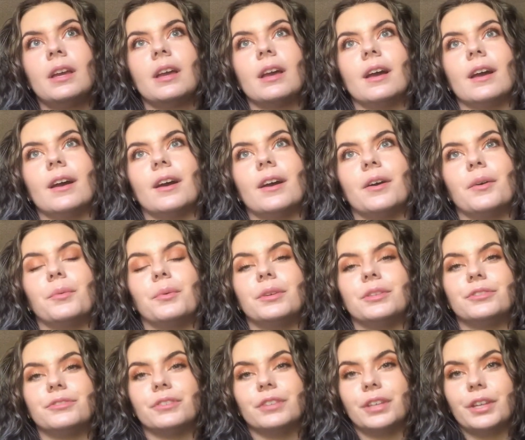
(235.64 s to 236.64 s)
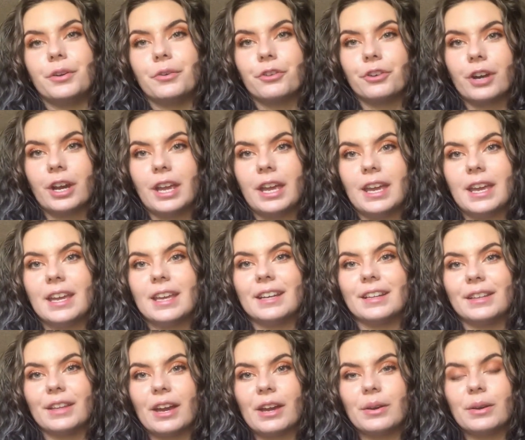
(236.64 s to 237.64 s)
was really great
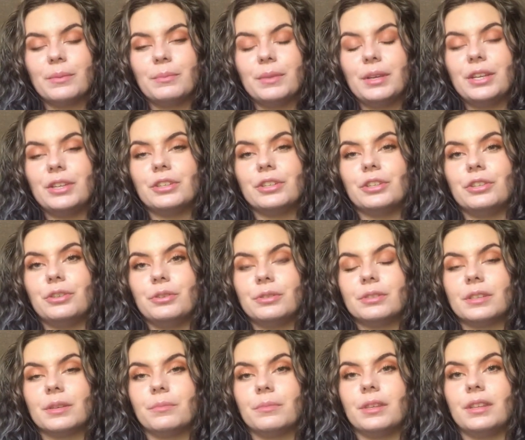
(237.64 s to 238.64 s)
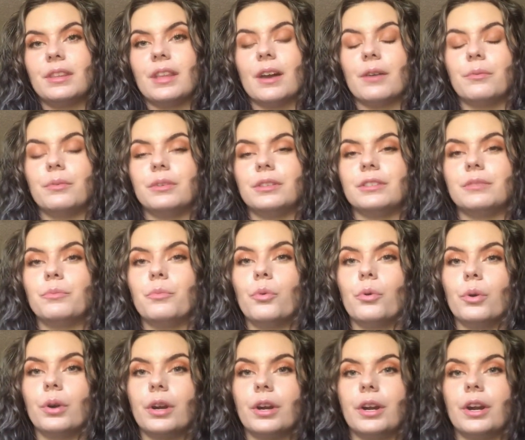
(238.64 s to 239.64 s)
in allowing me to do something that was
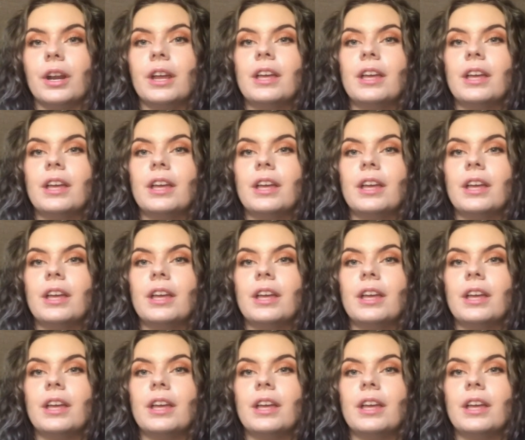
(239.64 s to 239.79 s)
more